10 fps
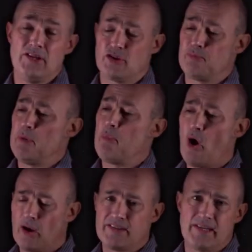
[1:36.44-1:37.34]
just be
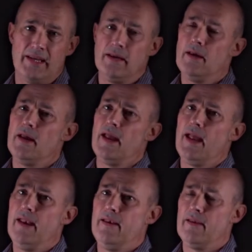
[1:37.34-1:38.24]
policy
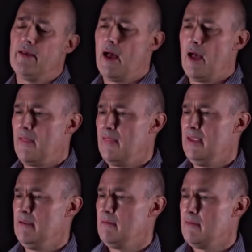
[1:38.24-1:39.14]
in uh,
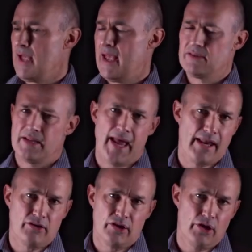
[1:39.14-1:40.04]
the
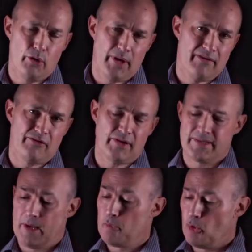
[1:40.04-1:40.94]
SDN GUI, for
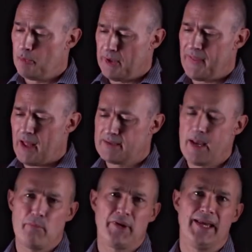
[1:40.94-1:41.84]
example, but that
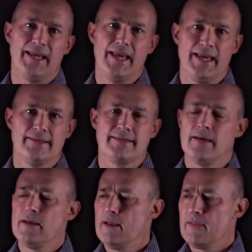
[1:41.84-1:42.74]
template is
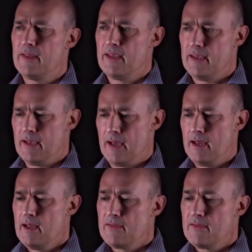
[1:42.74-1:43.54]
the, uh,